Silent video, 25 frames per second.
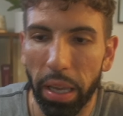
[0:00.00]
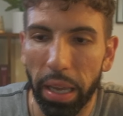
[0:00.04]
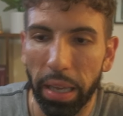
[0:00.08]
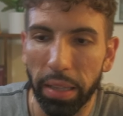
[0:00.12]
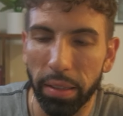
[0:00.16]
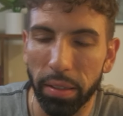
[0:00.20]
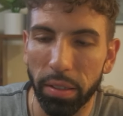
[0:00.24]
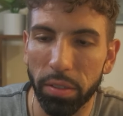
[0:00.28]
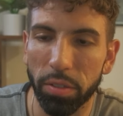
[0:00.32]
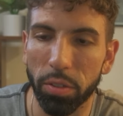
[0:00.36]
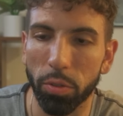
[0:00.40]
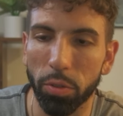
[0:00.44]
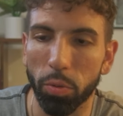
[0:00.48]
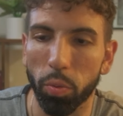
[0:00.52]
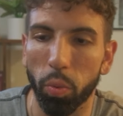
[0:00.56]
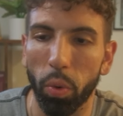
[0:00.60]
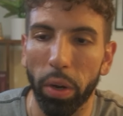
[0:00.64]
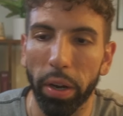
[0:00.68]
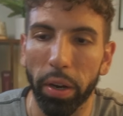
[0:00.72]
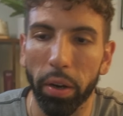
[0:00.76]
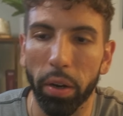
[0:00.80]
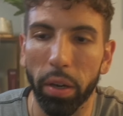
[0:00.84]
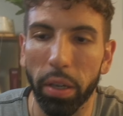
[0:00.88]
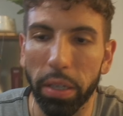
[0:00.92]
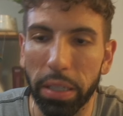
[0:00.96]
And this is
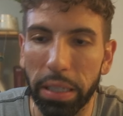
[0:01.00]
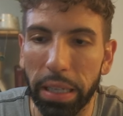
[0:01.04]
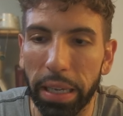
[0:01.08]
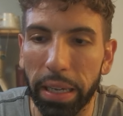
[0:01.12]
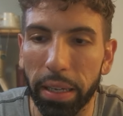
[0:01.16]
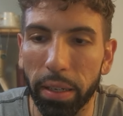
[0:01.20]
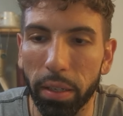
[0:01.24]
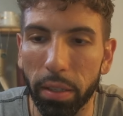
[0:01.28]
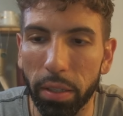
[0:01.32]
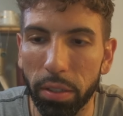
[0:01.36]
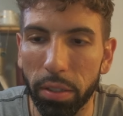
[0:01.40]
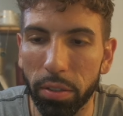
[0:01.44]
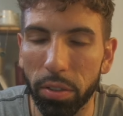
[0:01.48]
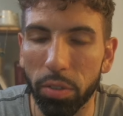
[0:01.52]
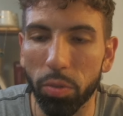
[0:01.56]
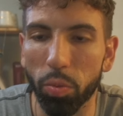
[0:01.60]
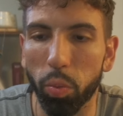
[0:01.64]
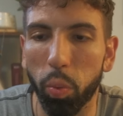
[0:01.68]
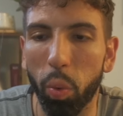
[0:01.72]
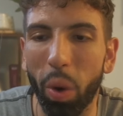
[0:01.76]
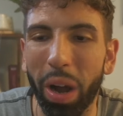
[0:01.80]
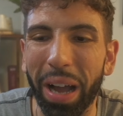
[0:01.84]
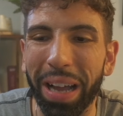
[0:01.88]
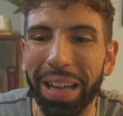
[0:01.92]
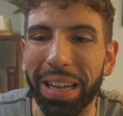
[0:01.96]
where, again, this is
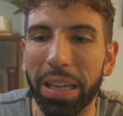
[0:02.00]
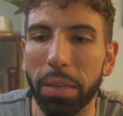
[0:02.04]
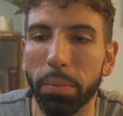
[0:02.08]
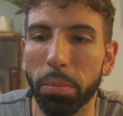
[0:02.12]
why